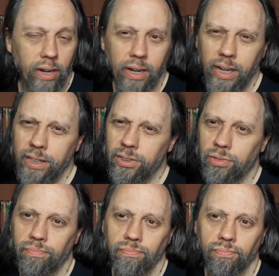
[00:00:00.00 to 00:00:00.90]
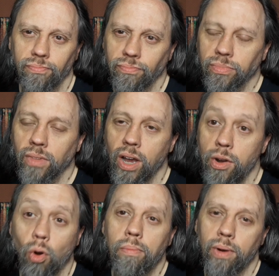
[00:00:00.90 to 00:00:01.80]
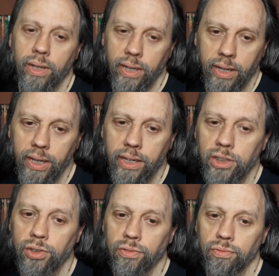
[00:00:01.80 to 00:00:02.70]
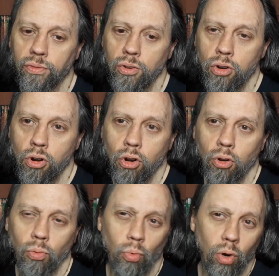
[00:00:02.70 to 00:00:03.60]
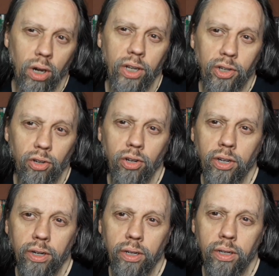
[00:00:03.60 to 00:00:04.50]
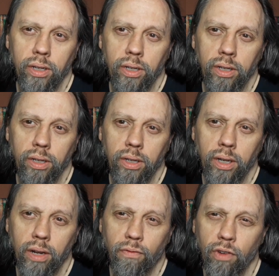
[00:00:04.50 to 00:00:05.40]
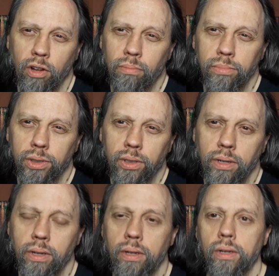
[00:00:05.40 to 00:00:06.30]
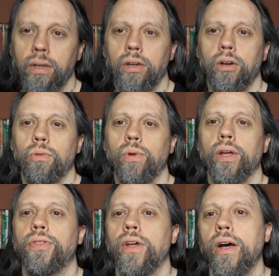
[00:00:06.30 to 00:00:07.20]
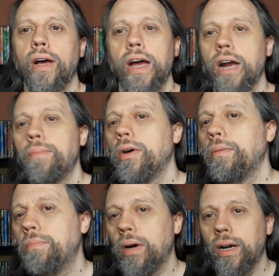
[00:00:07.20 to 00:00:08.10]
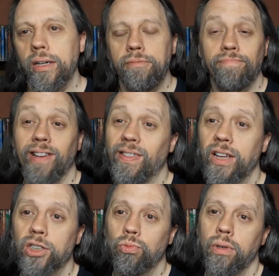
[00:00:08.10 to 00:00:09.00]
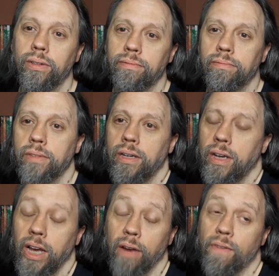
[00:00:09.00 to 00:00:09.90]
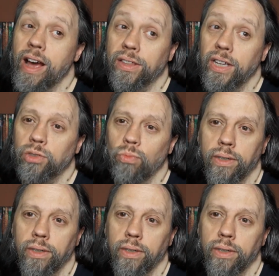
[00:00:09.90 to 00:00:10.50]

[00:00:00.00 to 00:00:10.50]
and he normally he is really good in films with uh, Hammer, but in this one, in fact, this